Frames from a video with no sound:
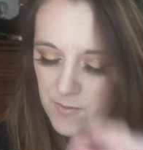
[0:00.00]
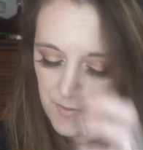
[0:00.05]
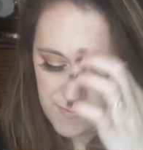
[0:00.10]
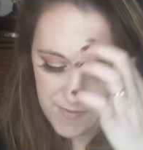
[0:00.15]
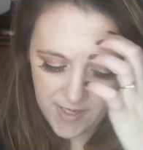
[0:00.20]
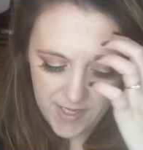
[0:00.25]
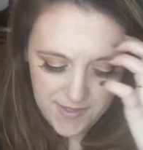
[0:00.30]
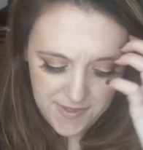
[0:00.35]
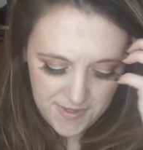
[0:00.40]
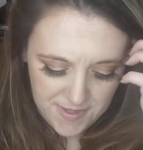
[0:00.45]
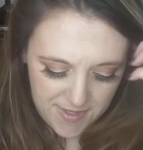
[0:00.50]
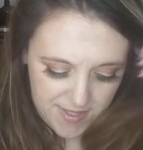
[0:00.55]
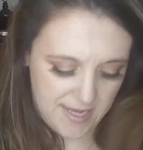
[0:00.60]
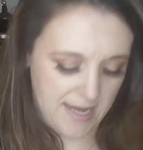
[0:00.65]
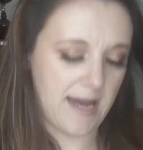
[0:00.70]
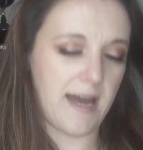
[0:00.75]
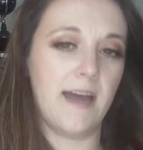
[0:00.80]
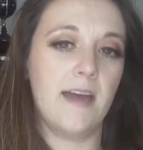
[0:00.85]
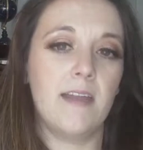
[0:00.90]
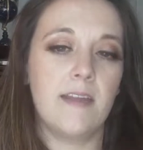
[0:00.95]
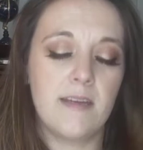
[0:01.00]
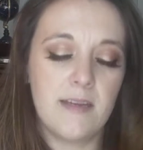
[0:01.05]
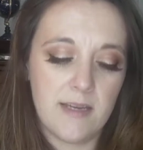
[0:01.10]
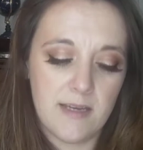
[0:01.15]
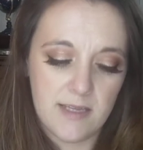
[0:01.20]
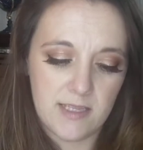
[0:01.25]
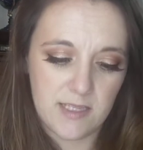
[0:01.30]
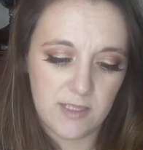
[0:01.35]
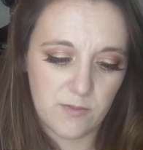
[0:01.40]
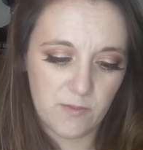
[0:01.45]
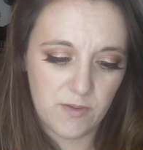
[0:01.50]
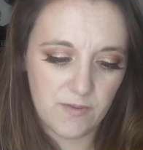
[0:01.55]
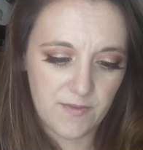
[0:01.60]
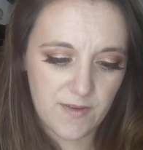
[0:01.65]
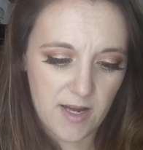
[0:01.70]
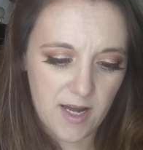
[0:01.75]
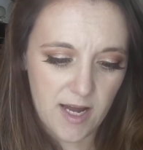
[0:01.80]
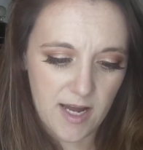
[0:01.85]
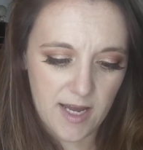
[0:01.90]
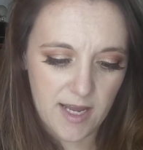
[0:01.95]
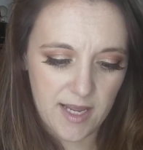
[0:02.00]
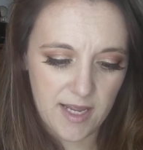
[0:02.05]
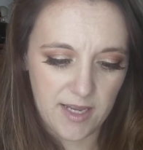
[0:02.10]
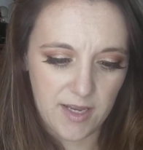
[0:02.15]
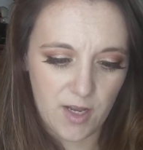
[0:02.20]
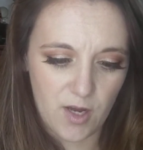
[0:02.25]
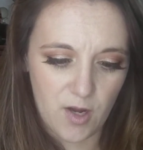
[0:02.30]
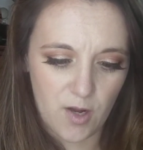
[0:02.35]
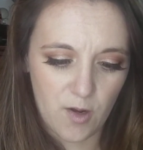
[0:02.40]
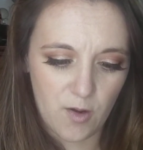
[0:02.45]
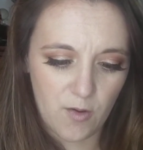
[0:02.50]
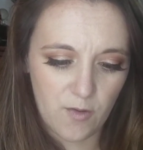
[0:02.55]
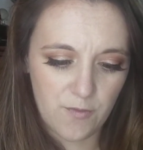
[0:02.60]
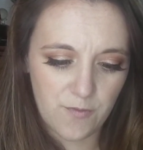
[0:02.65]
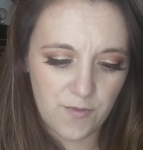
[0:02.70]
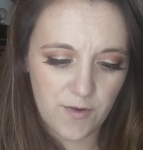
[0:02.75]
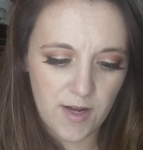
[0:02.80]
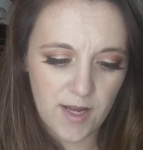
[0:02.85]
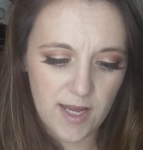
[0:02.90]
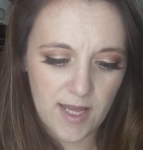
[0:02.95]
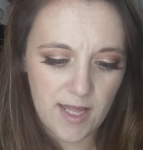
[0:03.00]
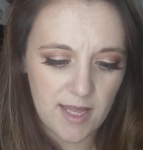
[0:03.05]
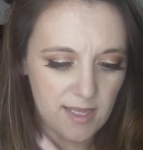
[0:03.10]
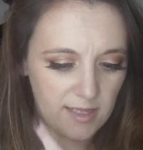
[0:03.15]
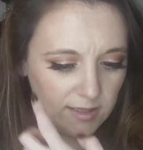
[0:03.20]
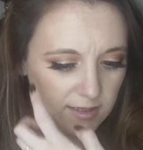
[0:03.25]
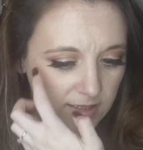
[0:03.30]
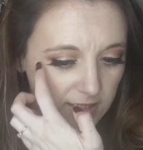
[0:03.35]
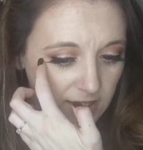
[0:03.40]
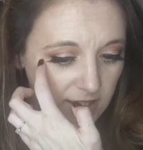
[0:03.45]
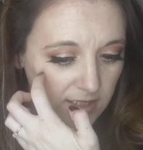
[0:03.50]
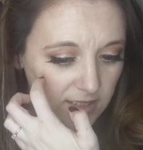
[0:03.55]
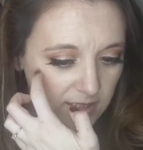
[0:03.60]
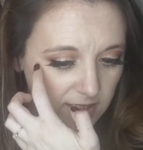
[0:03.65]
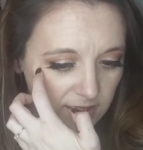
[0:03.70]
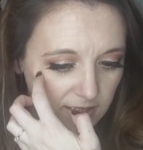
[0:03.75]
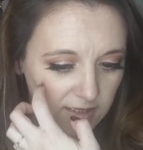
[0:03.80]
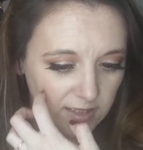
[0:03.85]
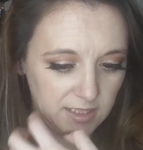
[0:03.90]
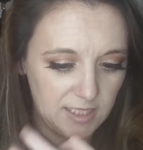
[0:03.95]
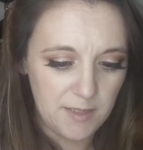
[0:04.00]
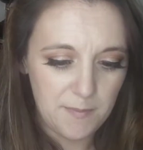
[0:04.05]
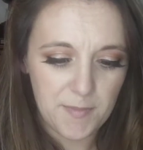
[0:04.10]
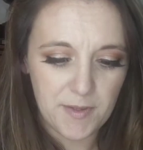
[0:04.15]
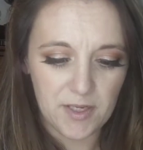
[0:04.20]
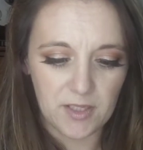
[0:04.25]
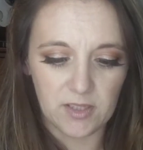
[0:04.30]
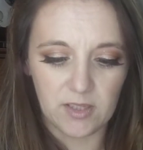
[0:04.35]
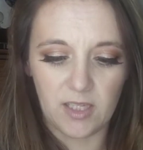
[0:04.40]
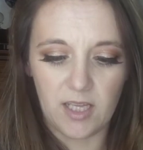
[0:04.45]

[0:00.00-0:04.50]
So we've got that. Then we've got an Ofra Lip